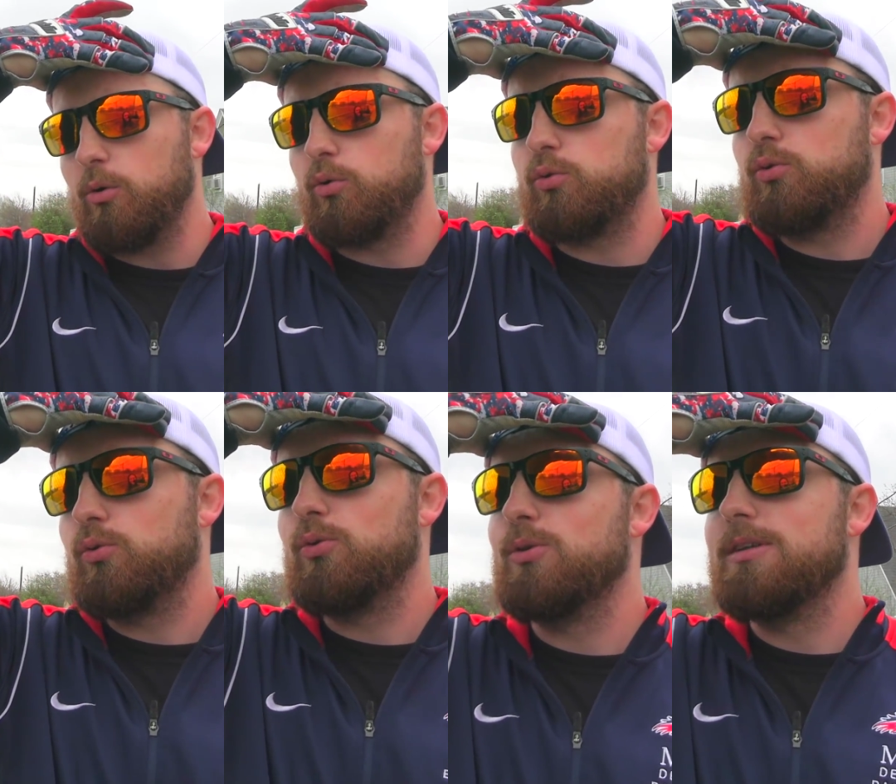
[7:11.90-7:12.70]

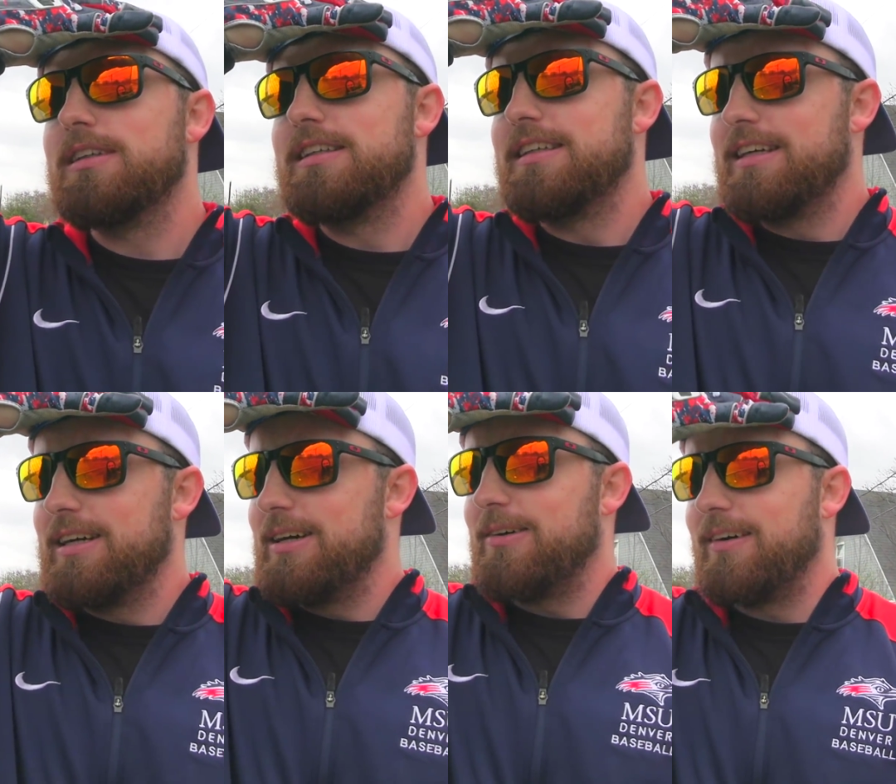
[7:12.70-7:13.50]
oof.
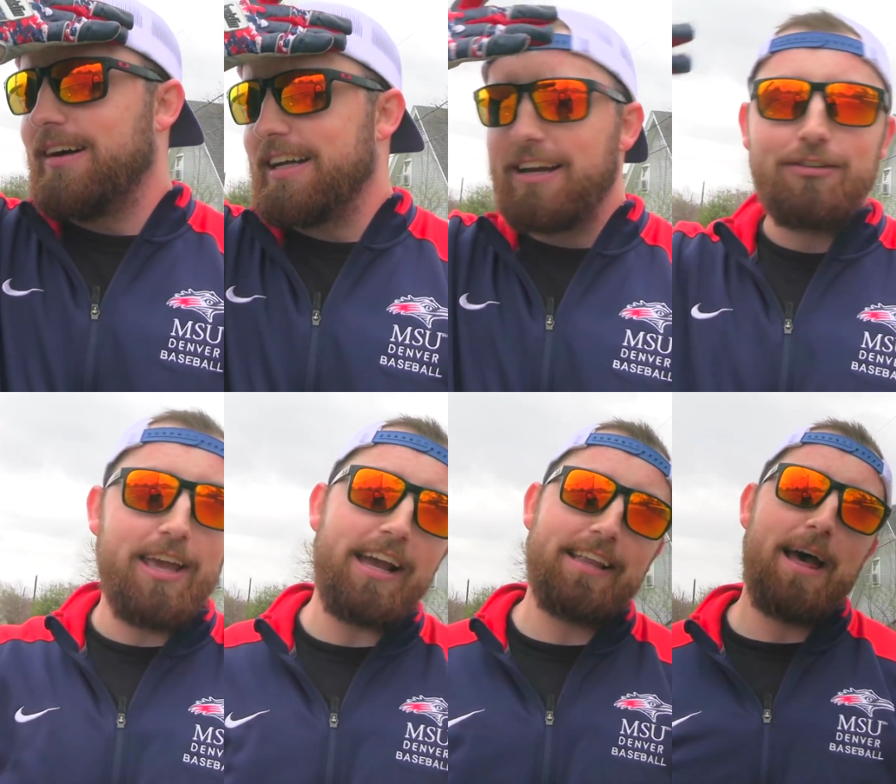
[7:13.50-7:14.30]
Well, I guess you
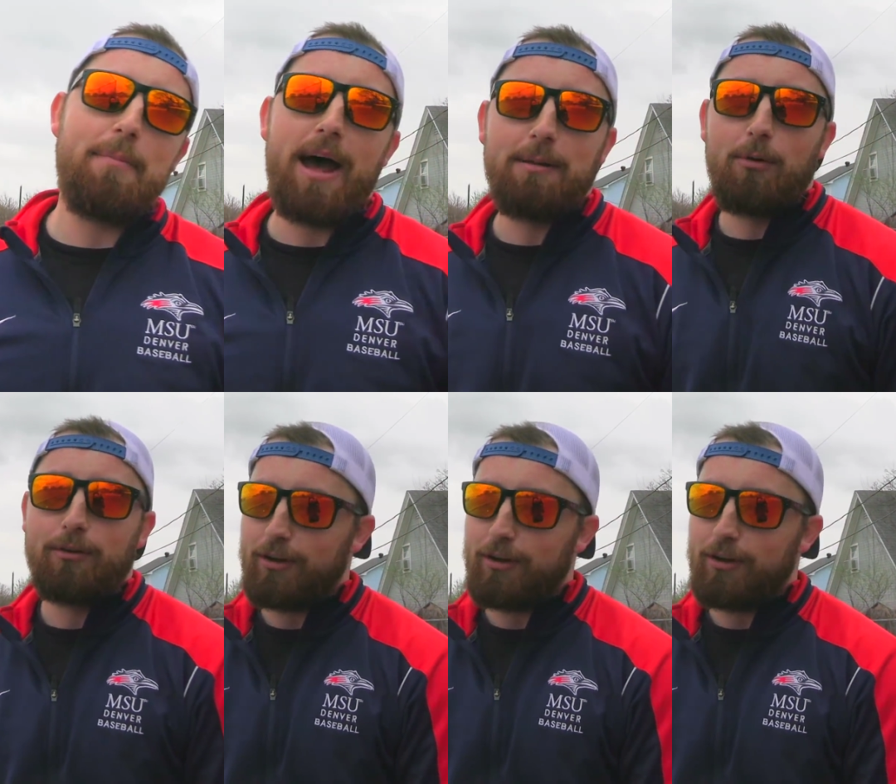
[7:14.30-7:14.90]
can't get that bat anymore.